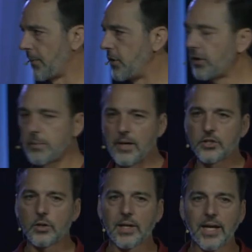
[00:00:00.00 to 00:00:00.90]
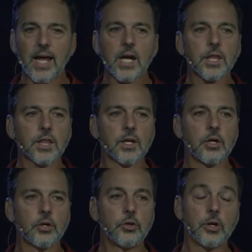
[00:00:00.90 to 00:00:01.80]
I mean, you can measure length,
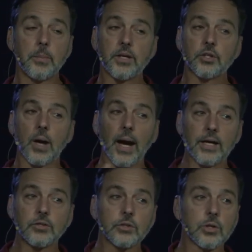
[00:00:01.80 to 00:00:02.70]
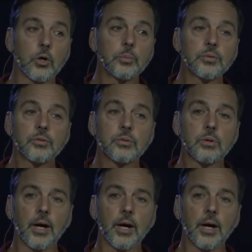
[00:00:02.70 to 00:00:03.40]
you can measure isotopes,